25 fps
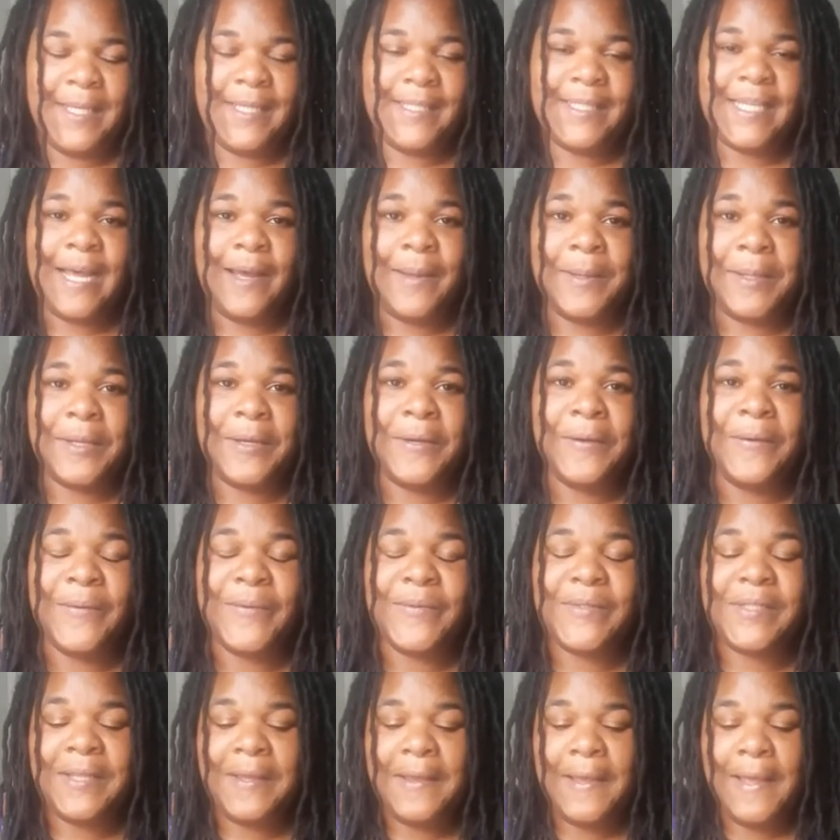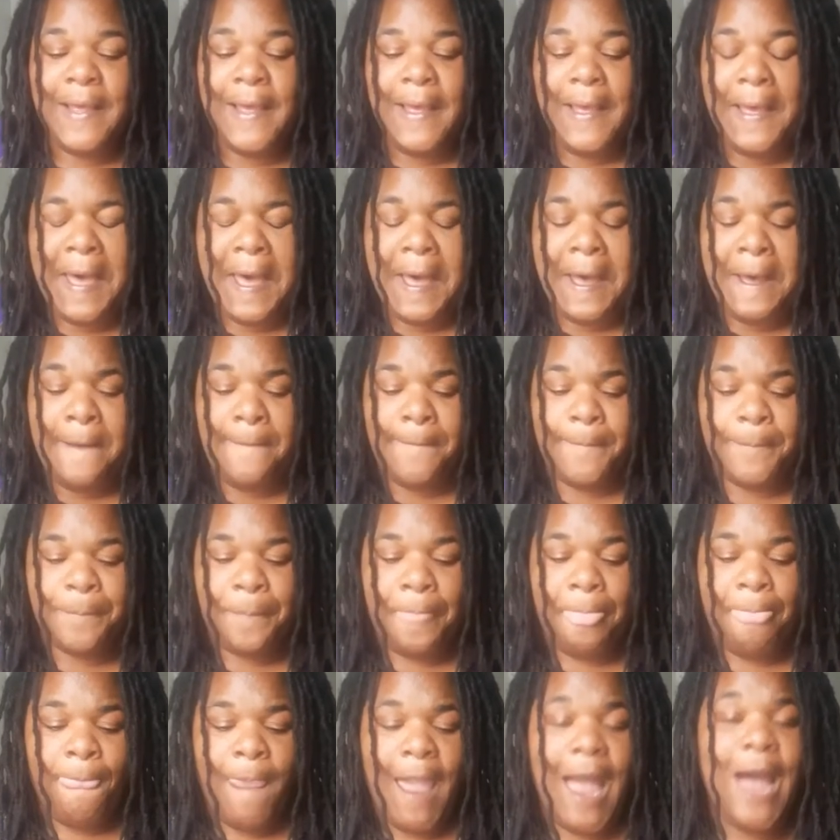That's how it goes.
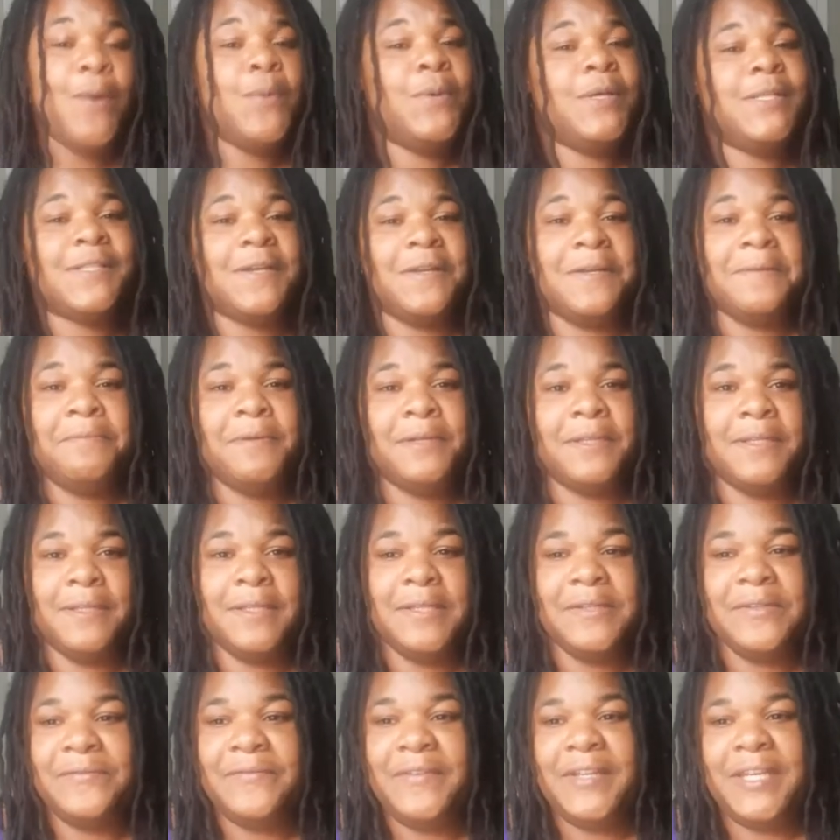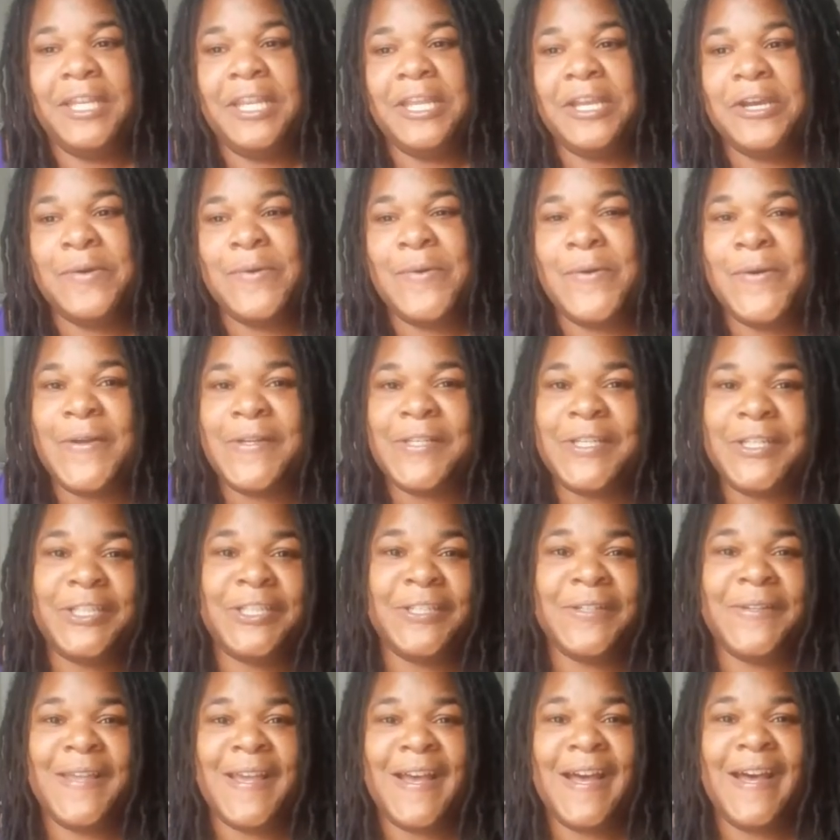I was going to put a little video on to
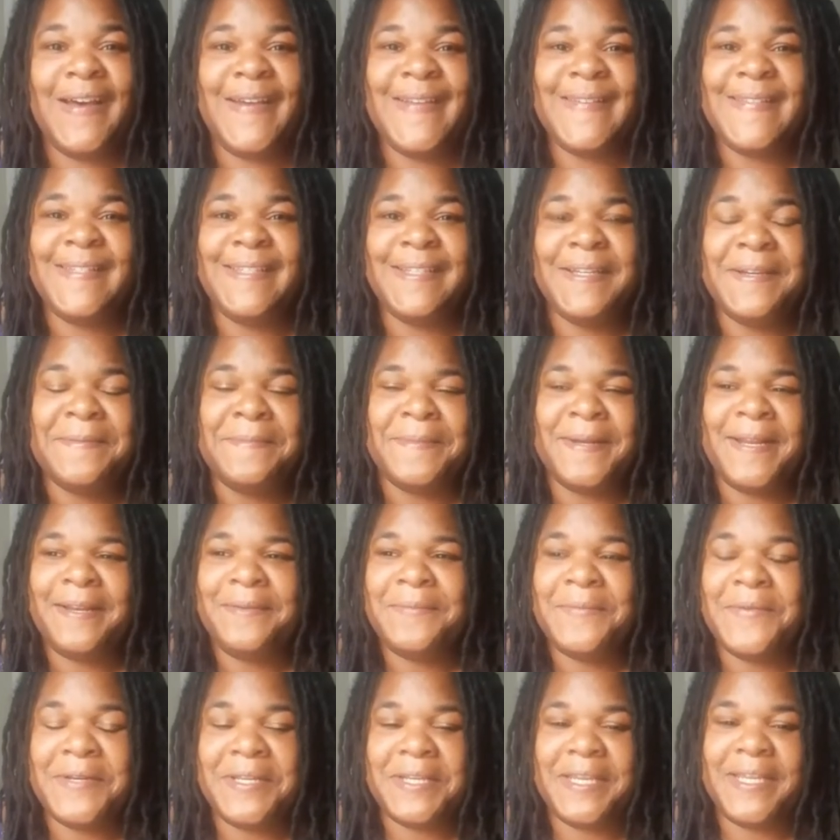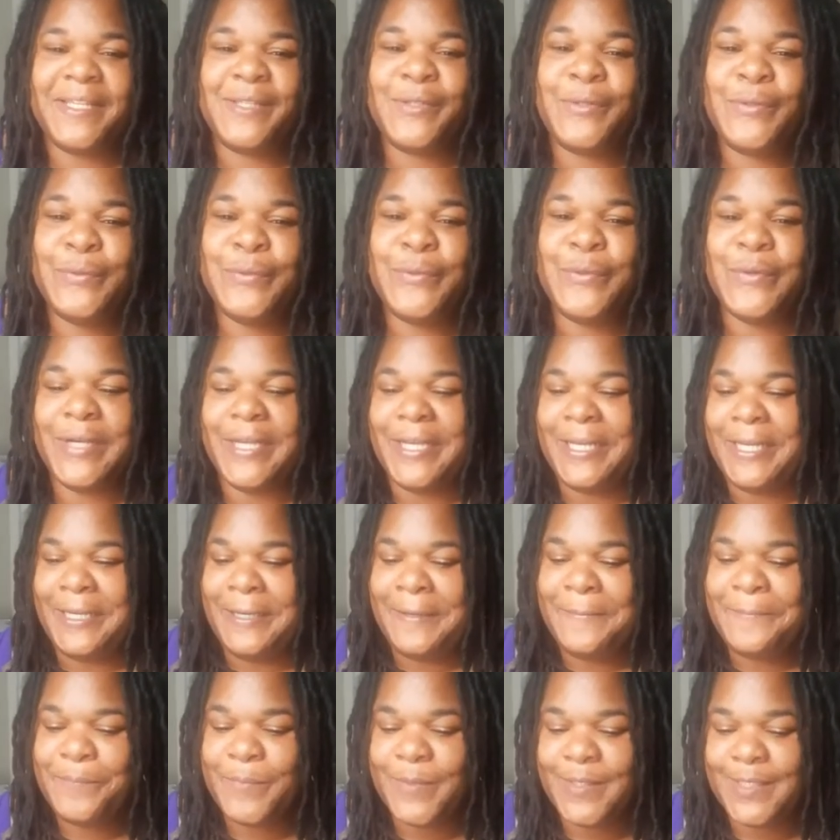show you how it's done, but I didn't want to get too
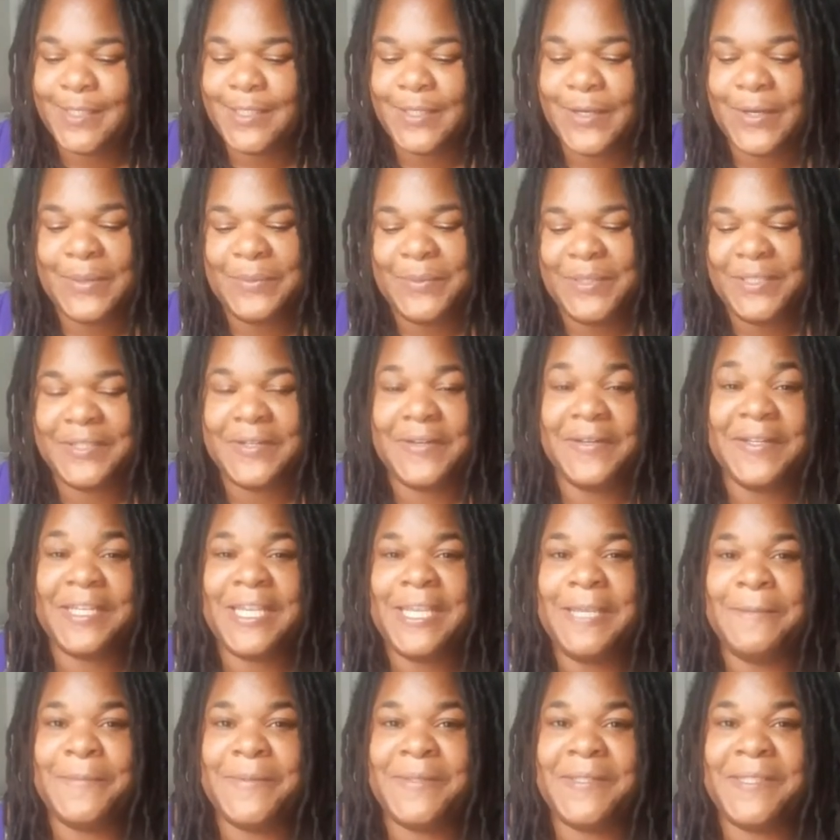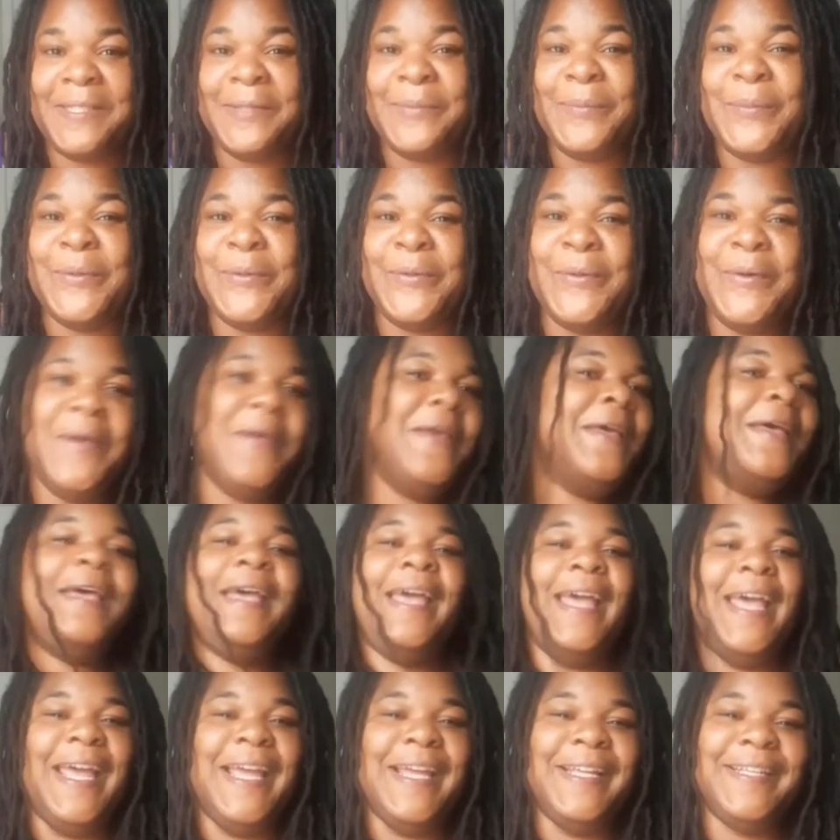gritty, and so I'm just going to keep it simple
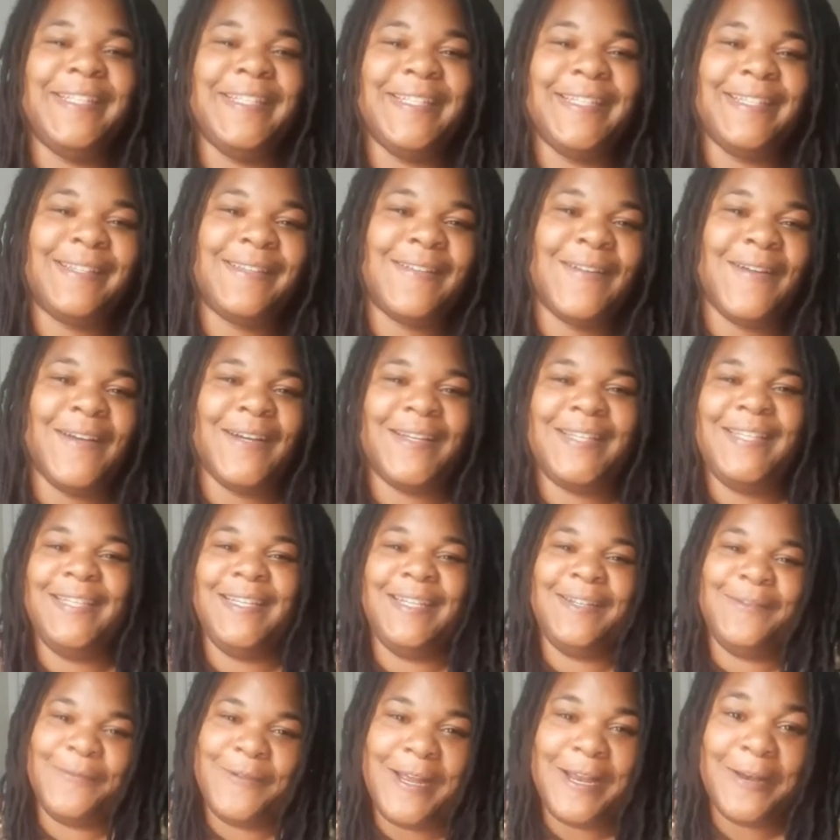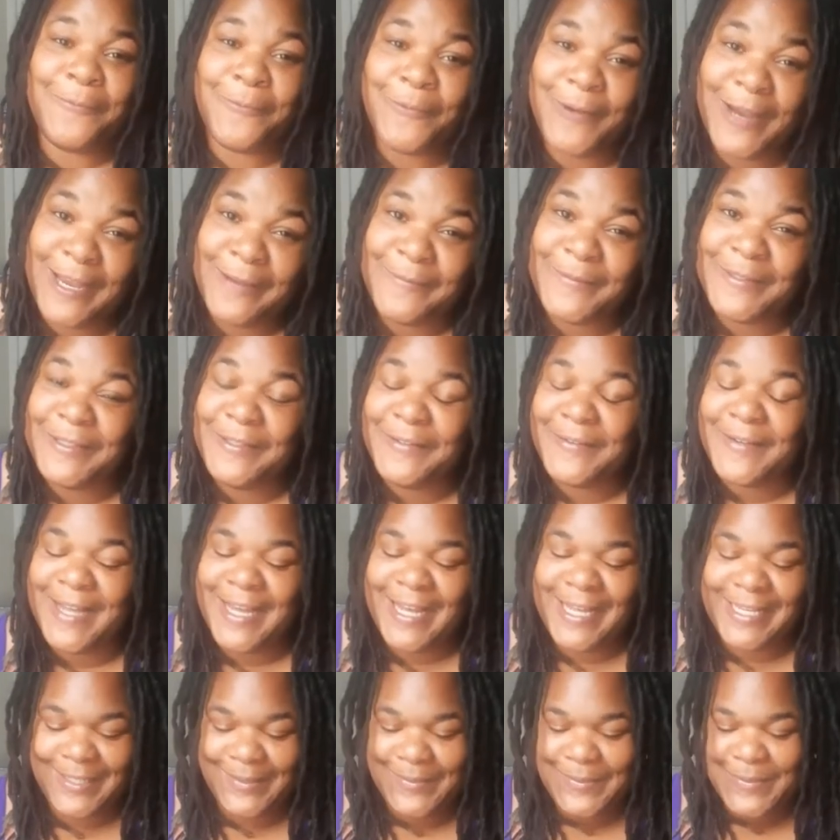and just talk shit and rant and rave to you
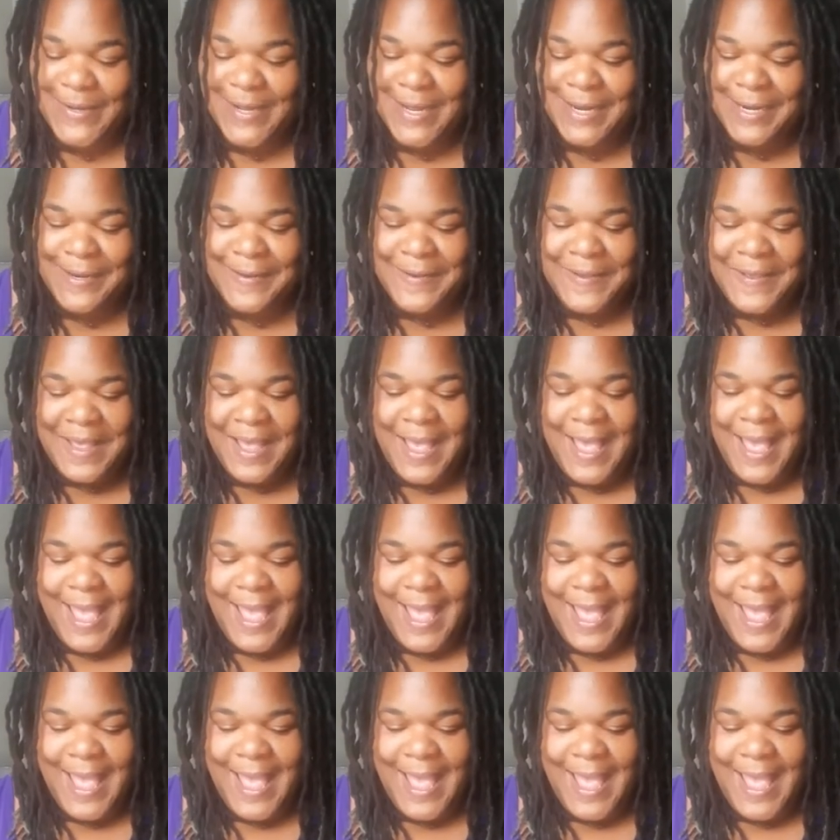guys about it.